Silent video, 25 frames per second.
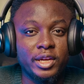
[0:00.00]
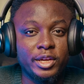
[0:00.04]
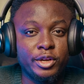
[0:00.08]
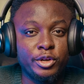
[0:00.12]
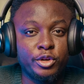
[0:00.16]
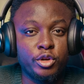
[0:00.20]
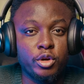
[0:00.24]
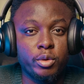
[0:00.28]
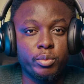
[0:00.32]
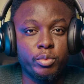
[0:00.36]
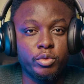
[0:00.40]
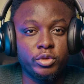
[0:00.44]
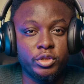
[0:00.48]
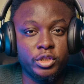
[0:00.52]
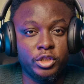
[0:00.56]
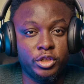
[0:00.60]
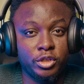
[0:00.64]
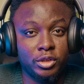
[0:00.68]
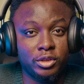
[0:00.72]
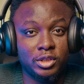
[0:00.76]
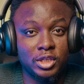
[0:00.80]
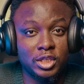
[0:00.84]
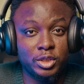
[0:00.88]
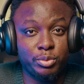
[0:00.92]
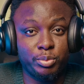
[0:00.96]
then you double the
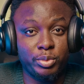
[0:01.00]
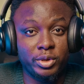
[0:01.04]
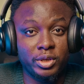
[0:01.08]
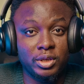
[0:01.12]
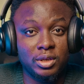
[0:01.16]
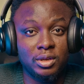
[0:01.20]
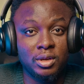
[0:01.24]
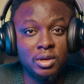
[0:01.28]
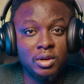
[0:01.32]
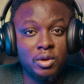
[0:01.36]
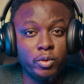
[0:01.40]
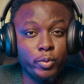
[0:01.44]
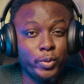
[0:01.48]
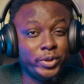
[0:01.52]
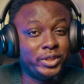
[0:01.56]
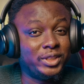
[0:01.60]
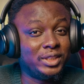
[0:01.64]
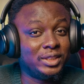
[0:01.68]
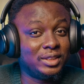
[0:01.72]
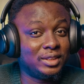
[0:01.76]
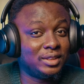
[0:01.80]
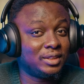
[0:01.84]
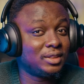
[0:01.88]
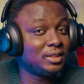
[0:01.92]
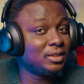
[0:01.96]
shutter speed, which
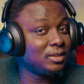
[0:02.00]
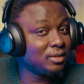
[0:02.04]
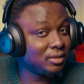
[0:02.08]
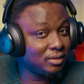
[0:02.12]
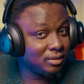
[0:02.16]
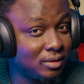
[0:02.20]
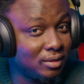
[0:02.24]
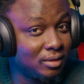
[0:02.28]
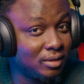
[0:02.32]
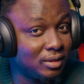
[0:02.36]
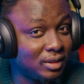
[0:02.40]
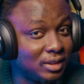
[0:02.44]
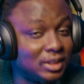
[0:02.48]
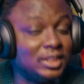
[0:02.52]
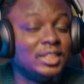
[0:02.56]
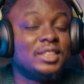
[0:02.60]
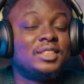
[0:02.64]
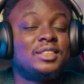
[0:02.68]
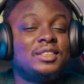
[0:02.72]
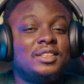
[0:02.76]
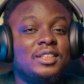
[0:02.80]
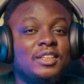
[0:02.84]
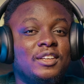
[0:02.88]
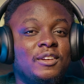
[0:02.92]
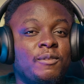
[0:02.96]
is
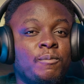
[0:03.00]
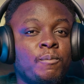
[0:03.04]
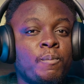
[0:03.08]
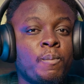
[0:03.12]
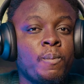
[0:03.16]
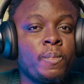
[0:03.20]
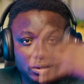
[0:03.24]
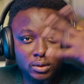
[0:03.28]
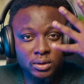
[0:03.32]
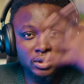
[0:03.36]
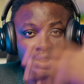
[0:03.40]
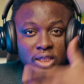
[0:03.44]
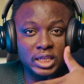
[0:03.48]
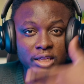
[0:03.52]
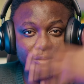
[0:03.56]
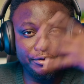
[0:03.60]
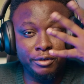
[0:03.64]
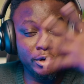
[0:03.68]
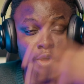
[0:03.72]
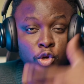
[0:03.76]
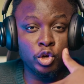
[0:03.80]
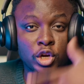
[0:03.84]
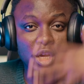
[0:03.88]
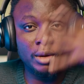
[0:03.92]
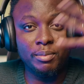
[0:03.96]
60. If you
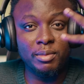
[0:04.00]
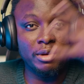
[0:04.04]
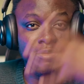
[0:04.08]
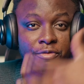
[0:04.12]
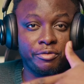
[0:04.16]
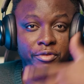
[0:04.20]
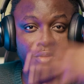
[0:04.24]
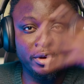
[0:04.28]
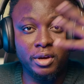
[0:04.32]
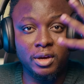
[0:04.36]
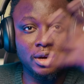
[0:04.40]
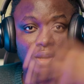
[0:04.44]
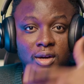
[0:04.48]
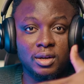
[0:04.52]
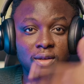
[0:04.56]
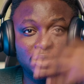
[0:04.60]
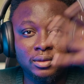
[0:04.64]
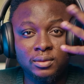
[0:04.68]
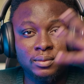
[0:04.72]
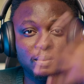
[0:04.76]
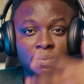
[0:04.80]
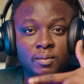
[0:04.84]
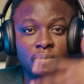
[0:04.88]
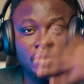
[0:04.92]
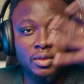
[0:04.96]
look at my finger,
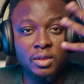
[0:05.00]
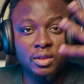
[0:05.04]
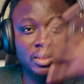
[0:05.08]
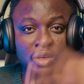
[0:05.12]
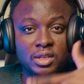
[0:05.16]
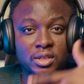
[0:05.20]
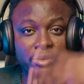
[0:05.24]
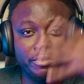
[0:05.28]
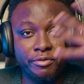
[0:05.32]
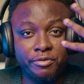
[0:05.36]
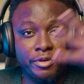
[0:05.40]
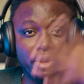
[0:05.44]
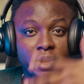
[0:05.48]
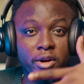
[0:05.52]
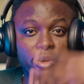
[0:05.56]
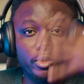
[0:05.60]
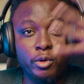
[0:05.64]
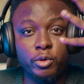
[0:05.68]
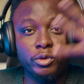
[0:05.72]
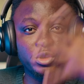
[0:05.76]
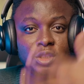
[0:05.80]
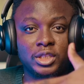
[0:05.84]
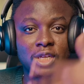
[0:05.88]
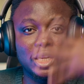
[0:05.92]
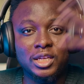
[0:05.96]
there's a very
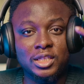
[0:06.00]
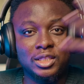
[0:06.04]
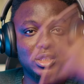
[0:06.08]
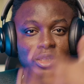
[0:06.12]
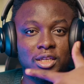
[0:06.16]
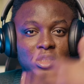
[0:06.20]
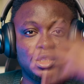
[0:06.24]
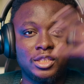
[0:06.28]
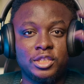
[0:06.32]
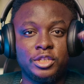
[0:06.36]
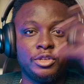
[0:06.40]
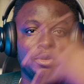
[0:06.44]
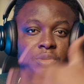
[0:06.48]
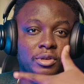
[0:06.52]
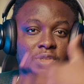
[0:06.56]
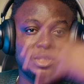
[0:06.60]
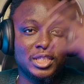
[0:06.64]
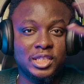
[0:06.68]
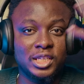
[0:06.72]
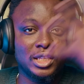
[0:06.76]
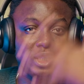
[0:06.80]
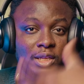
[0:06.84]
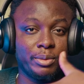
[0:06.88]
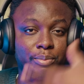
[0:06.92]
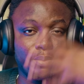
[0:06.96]
good chance that you can see
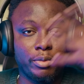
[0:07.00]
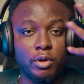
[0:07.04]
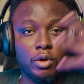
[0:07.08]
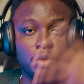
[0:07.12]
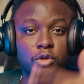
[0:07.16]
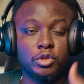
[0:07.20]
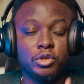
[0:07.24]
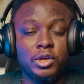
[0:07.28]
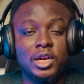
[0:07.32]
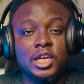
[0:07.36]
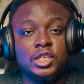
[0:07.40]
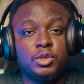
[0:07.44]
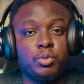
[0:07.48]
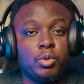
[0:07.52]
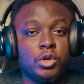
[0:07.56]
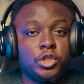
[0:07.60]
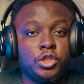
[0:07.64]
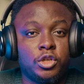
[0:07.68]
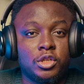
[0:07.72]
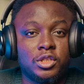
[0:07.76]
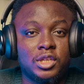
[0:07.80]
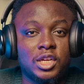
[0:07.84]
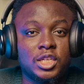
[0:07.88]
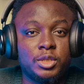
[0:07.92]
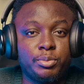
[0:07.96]
the blur. So that's what
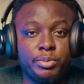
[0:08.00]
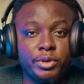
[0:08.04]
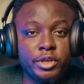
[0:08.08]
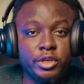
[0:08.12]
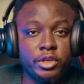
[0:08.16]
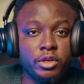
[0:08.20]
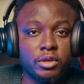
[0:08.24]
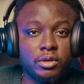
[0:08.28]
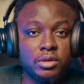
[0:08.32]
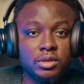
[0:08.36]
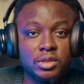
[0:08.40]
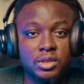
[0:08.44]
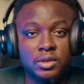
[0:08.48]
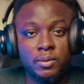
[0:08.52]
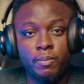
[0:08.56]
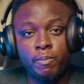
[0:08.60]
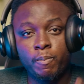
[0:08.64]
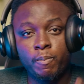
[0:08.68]
shutter speed does.